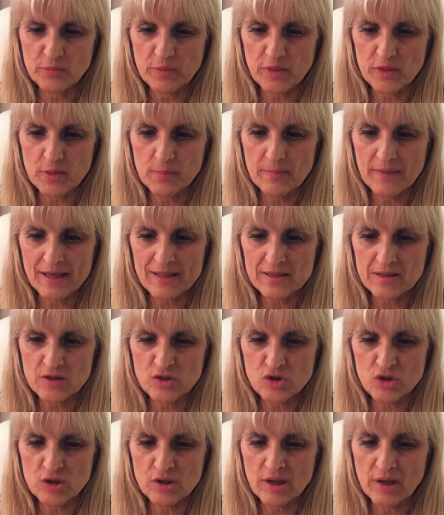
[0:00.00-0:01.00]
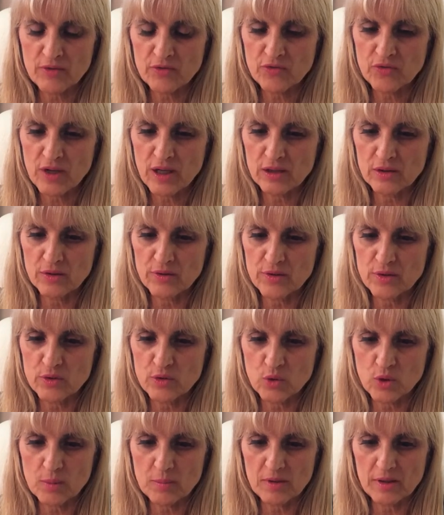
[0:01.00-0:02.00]
but the message did not follow the
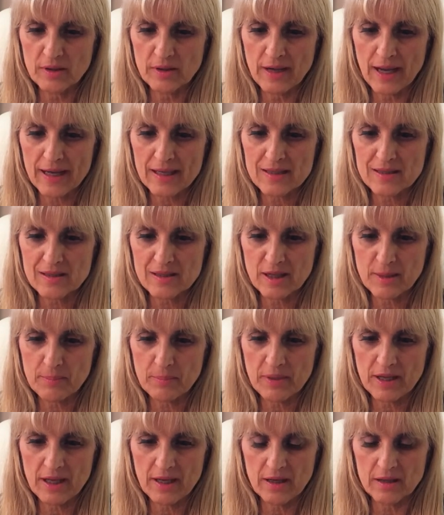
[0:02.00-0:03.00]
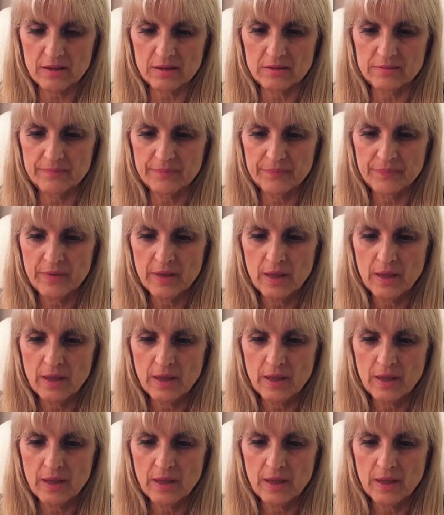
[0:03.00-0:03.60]
normal next step pattern.